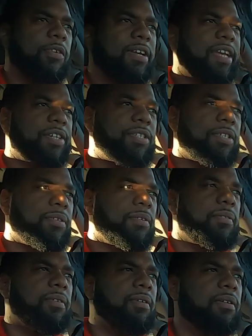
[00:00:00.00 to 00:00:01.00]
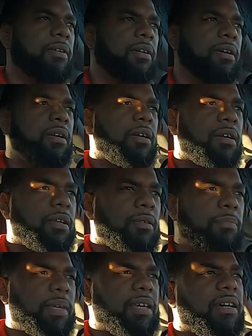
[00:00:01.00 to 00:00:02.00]
issue,
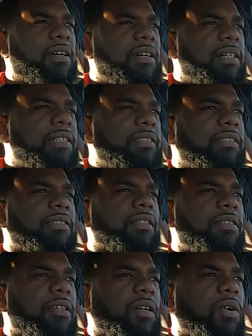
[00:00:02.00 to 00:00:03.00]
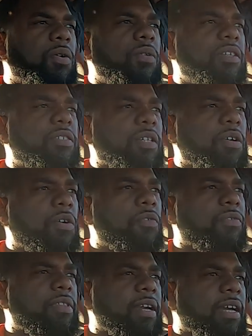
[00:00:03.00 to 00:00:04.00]
because the goal is to go
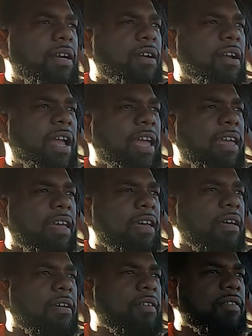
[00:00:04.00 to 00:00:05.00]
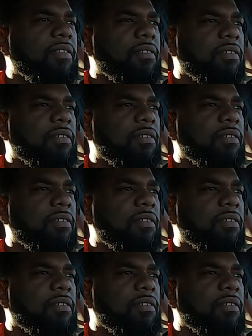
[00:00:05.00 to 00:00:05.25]
over there and